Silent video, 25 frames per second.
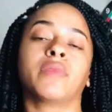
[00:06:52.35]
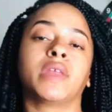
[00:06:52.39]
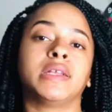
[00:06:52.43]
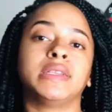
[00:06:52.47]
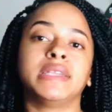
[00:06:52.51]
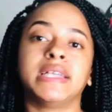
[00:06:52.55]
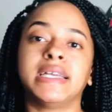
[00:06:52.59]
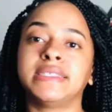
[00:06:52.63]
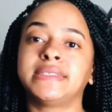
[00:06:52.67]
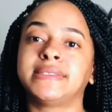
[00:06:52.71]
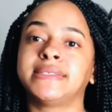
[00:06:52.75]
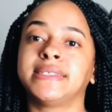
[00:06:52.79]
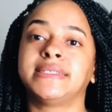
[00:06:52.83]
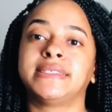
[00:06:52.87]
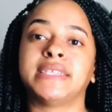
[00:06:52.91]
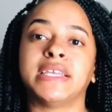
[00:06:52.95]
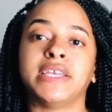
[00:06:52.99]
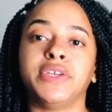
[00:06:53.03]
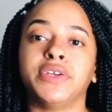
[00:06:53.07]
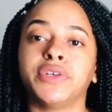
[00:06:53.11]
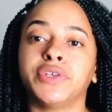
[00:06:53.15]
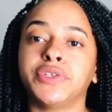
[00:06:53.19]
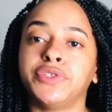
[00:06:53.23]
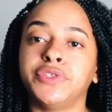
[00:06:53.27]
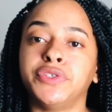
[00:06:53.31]
let's just say
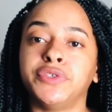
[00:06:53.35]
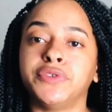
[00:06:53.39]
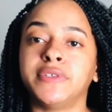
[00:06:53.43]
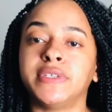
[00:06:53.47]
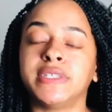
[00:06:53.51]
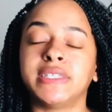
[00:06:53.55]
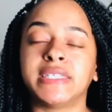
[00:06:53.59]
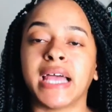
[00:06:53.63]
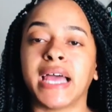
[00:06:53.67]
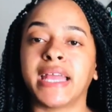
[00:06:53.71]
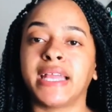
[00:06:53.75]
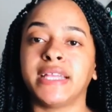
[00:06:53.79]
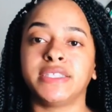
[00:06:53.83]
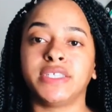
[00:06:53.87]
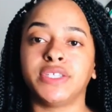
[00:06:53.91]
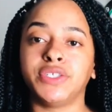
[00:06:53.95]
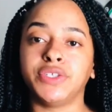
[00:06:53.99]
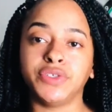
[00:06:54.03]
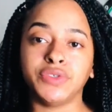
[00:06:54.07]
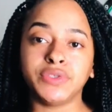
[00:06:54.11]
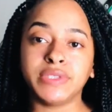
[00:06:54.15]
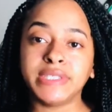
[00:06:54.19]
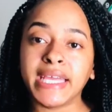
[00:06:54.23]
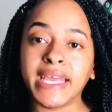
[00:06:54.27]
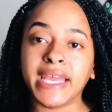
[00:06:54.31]
you decided to
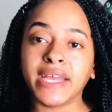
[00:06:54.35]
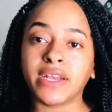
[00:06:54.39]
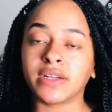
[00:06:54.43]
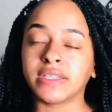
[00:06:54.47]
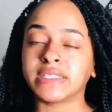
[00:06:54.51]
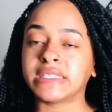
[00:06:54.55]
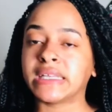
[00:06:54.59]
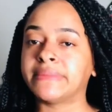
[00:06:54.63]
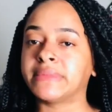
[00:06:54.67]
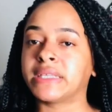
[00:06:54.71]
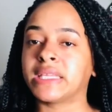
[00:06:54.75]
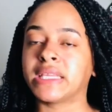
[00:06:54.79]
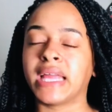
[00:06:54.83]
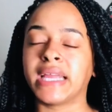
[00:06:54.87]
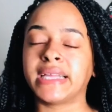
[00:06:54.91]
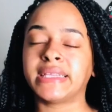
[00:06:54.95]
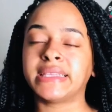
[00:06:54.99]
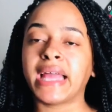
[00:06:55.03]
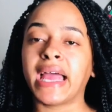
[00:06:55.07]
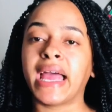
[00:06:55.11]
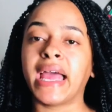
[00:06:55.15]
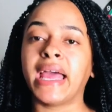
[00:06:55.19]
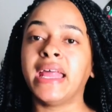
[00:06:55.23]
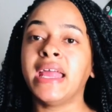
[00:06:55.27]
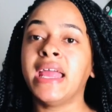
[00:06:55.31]
do 10 or something like
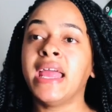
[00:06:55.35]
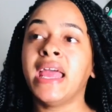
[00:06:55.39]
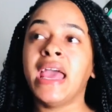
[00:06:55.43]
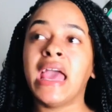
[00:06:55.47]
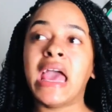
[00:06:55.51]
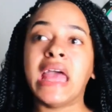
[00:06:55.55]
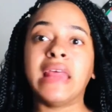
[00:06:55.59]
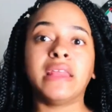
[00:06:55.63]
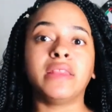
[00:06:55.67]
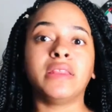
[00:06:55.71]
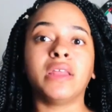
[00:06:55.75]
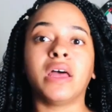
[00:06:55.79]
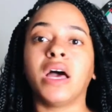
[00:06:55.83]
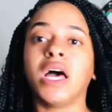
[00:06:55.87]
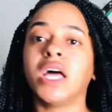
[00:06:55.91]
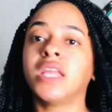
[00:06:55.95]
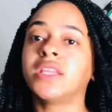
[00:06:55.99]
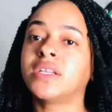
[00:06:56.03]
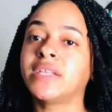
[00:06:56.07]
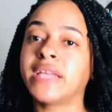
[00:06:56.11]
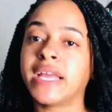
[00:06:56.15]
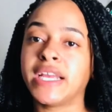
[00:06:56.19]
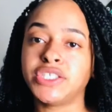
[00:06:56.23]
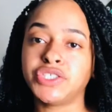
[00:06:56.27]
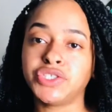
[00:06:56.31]
that. And then the
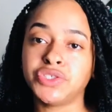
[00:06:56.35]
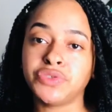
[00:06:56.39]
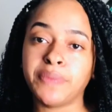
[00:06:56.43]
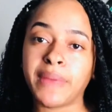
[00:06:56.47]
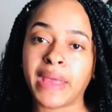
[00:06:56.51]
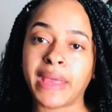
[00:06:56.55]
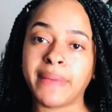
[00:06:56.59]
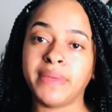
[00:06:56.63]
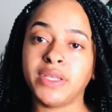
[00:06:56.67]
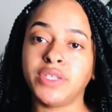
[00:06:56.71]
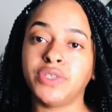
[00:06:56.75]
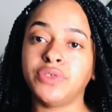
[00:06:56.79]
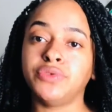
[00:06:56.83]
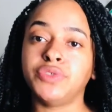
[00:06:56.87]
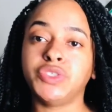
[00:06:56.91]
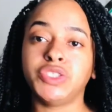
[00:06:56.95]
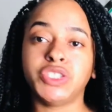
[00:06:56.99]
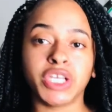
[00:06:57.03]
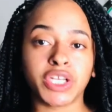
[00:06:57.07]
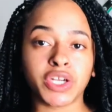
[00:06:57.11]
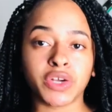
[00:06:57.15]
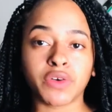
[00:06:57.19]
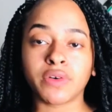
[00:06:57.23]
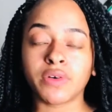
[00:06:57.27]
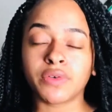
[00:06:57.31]
other days you maybe do
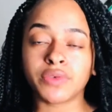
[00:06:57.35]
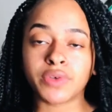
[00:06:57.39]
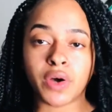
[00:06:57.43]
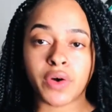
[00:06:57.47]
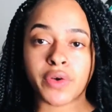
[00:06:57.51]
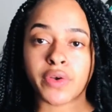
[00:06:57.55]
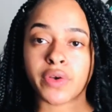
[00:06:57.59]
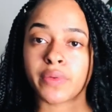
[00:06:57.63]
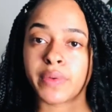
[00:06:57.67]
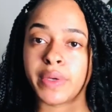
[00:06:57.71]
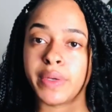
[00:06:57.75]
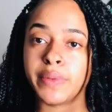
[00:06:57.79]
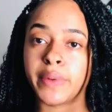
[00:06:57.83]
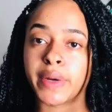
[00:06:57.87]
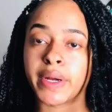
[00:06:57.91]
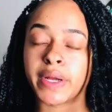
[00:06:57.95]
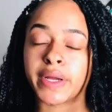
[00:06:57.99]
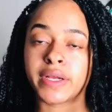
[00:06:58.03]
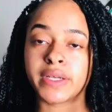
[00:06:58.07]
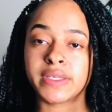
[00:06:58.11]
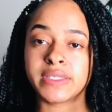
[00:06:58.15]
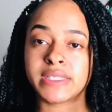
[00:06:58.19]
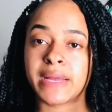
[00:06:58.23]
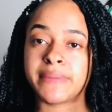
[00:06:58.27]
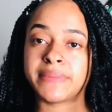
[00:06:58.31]
general notary
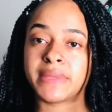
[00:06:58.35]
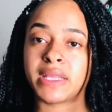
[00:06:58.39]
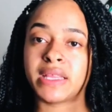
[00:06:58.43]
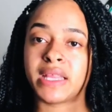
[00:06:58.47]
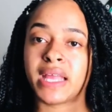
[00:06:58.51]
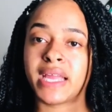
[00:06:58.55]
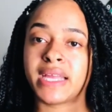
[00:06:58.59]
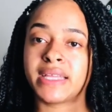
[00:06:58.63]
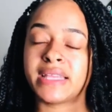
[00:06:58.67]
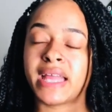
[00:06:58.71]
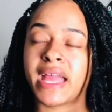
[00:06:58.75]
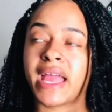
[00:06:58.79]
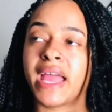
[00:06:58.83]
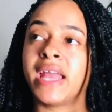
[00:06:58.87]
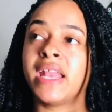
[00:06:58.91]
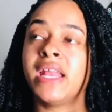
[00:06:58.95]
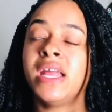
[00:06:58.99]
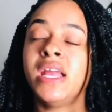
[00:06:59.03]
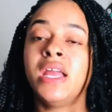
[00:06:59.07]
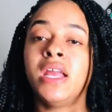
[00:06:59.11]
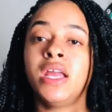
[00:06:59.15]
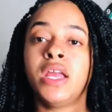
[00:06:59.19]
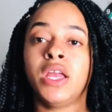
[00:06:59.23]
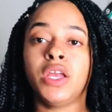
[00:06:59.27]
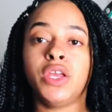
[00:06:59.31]
work or something like that.
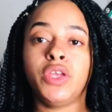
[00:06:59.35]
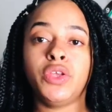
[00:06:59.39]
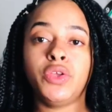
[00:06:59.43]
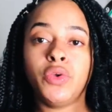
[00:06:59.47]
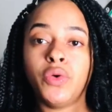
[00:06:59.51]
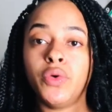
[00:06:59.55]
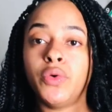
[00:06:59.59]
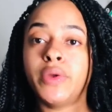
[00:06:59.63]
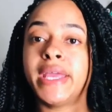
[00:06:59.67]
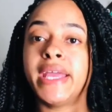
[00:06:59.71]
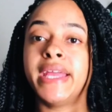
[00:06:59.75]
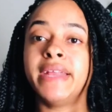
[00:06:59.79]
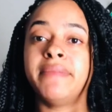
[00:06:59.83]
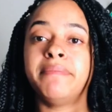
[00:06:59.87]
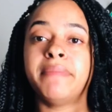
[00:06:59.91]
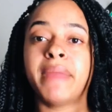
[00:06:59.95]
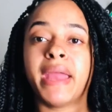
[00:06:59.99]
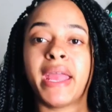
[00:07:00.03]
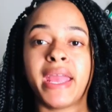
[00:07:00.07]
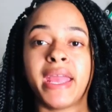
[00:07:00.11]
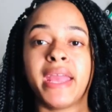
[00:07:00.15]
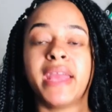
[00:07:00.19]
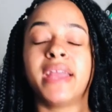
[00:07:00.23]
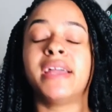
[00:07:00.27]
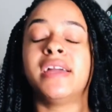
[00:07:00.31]
You can
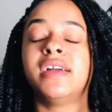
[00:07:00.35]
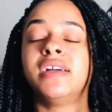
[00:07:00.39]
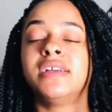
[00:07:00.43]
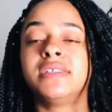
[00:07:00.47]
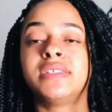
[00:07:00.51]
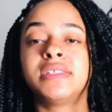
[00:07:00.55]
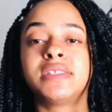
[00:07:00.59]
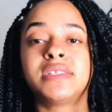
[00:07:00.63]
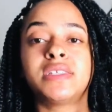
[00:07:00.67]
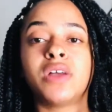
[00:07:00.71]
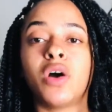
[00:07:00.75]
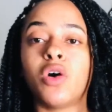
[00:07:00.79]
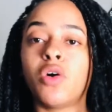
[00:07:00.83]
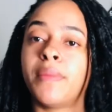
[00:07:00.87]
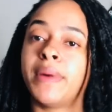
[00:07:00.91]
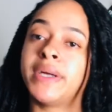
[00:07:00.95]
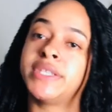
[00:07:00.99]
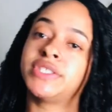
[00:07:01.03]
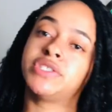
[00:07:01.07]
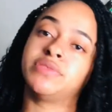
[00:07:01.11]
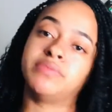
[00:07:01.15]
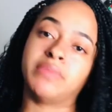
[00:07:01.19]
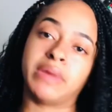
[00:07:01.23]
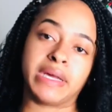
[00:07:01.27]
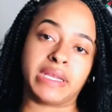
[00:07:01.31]
make so
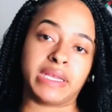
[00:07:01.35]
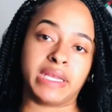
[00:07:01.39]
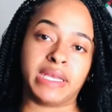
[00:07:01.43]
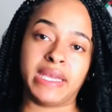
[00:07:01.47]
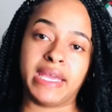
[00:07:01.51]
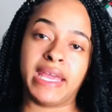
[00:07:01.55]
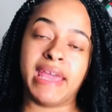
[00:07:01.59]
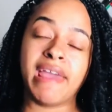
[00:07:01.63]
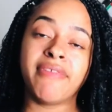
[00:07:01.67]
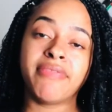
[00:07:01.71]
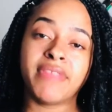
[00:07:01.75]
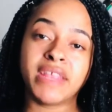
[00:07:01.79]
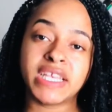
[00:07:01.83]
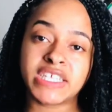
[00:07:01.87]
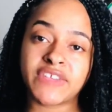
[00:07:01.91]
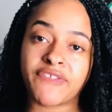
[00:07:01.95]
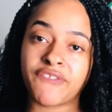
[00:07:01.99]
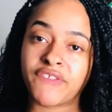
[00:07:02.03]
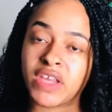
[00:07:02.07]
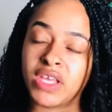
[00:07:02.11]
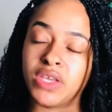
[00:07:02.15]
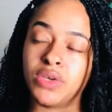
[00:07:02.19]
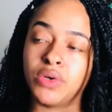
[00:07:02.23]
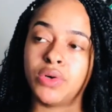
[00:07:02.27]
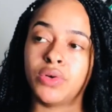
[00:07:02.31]
much money in this
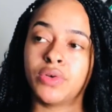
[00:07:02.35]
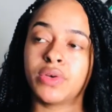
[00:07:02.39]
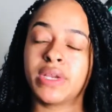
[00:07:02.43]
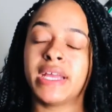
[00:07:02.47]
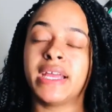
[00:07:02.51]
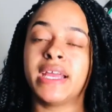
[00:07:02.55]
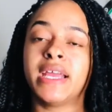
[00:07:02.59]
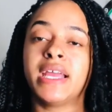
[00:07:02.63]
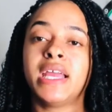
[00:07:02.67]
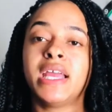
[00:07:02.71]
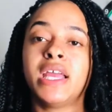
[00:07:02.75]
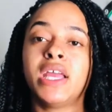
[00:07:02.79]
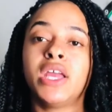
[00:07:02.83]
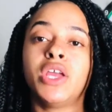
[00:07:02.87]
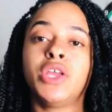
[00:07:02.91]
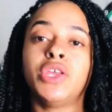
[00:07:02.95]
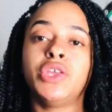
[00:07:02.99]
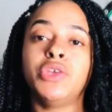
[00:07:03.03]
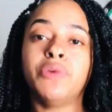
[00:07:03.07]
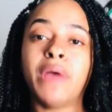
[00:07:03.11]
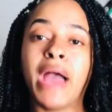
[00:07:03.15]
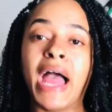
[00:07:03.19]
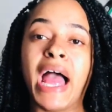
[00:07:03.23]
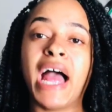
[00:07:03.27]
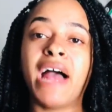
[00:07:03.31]
field.
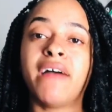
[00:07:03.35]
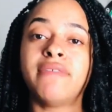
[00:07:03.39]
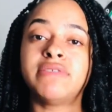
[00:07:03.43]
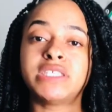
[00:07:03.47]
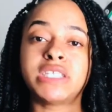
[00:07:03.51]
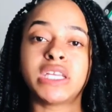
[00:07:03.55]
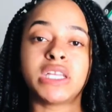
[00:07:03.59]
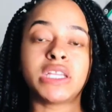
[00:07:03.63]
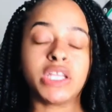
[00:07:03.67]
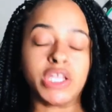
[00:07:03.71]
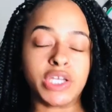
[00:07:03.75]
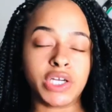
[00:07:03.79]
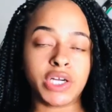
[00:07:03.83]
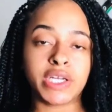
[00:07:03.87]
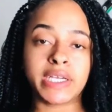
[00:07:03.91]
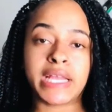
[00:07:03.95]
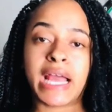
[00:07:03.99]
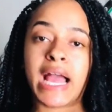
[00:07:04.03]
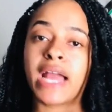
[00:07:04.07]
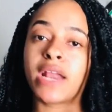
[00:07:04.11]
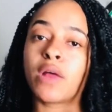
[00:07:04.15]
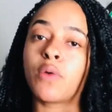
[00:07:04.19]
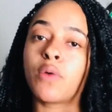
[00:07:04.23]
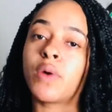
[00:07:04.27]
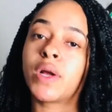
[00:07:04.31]
You have to learn
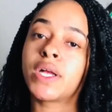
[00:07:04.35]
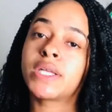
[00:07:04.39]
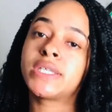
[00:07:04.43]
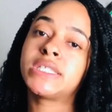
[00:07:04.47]
how to work